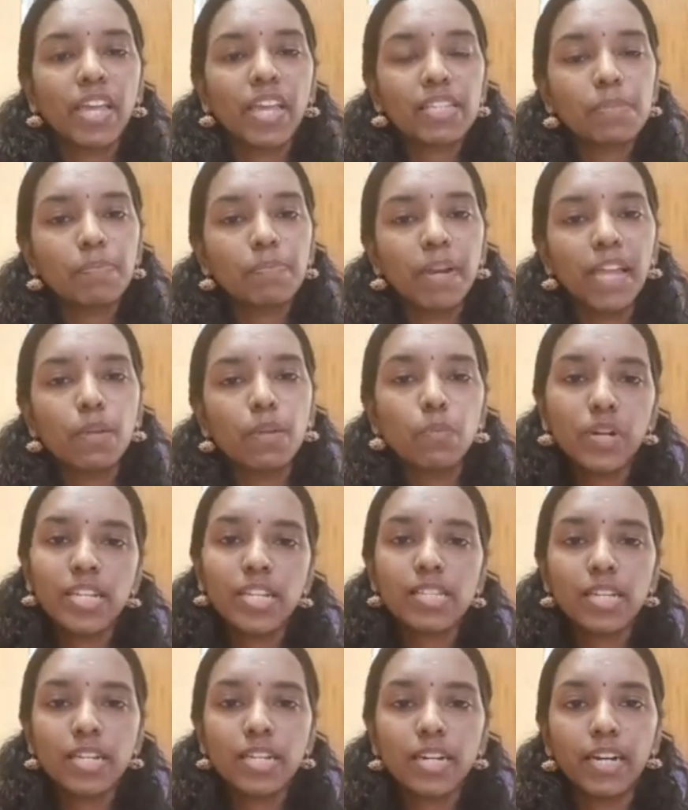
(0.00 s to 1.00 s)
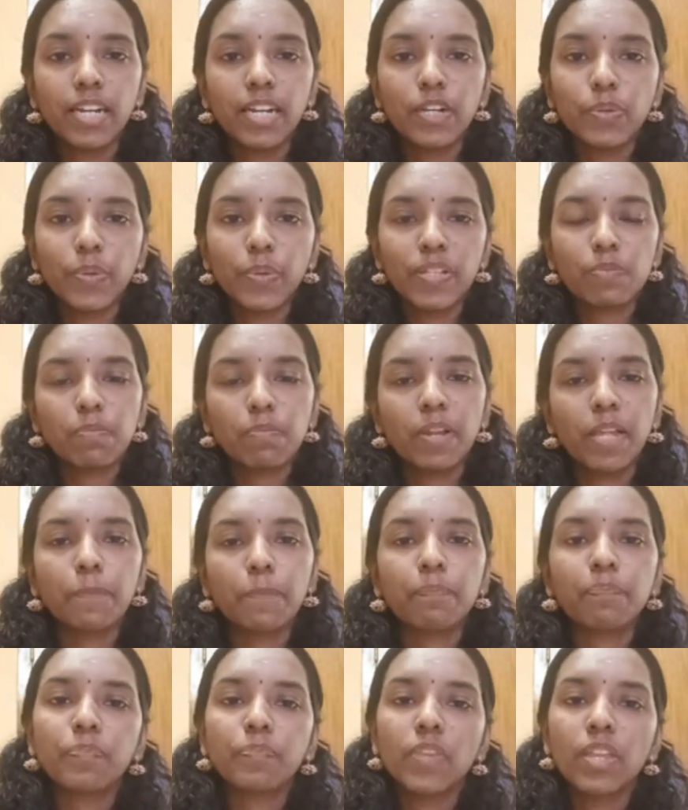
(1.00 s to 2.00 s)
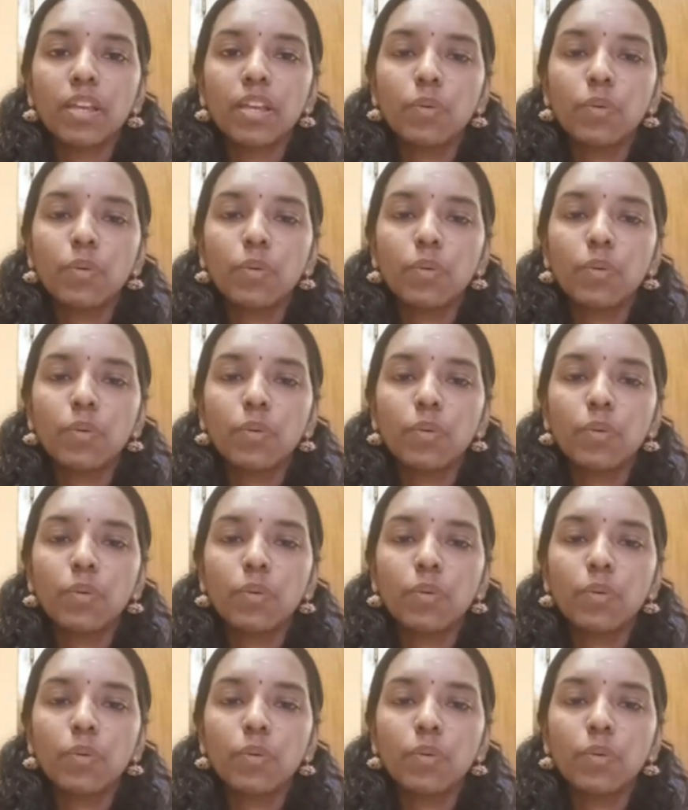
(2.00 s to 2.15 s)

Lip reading: explain what is the content to explain.